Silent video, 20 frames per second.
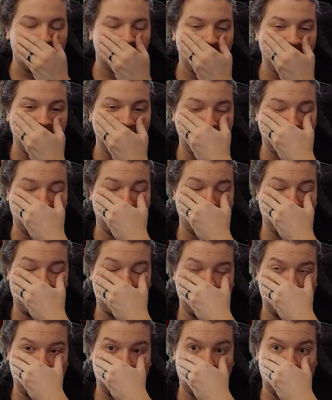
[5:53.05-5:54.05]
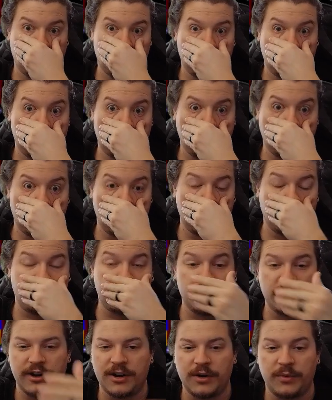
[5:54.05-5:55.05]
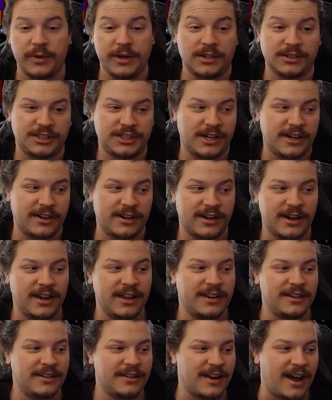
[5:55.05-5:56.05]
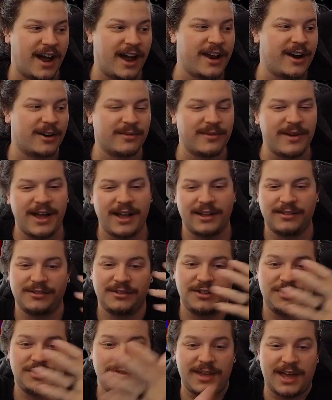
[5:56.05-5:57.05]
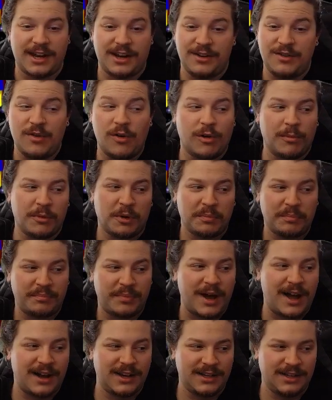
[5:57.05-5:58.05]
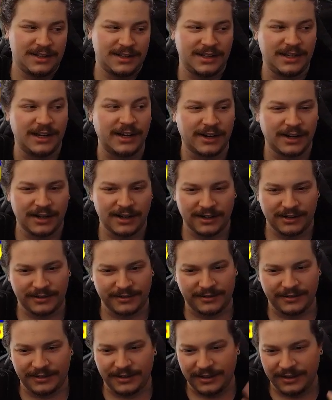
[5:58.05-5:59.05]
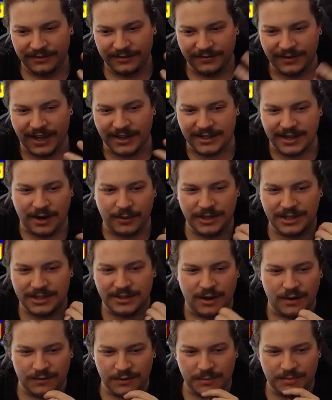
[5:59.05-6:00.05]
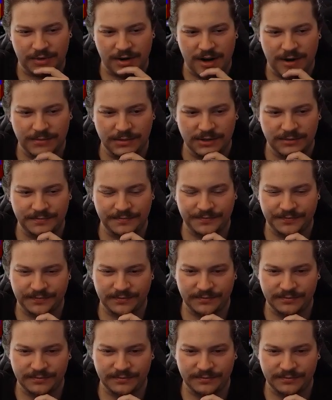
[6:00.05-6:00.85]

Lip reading: You either, if you're in a wheelchair in IRL, you get a normal body here. That's how we solve the problem.